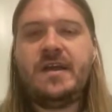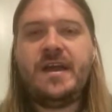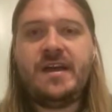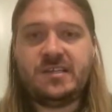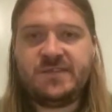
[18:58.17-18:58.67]

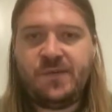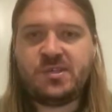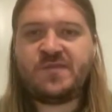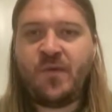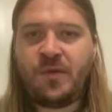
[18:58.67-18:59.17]
in his
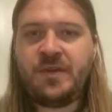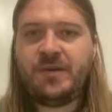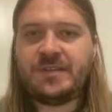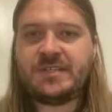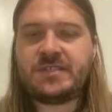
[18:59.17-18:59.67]
first full year
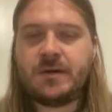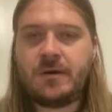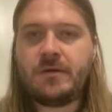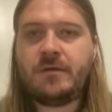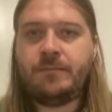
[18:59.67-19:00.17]
as a
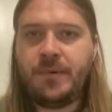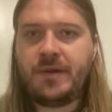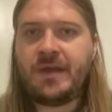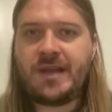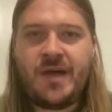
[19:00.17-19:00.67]
starter, but
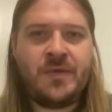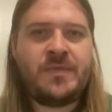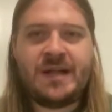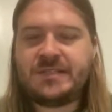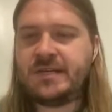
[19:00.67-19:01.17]
like I think
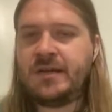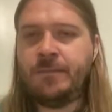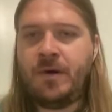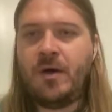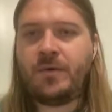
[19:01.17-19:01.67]
that side of the
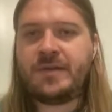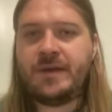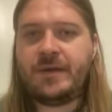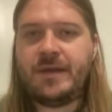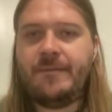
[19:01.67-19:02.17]
ball will
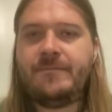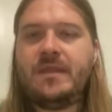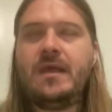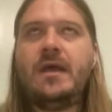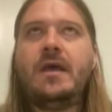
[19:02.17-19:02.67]
carry it.
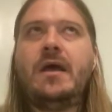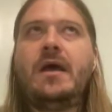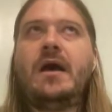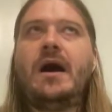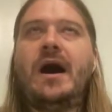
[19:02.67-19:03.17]

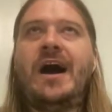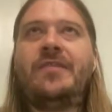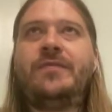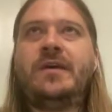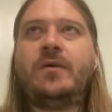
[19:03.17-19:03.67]
I
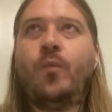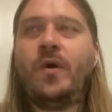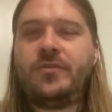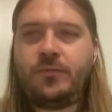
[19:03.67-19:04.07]
think with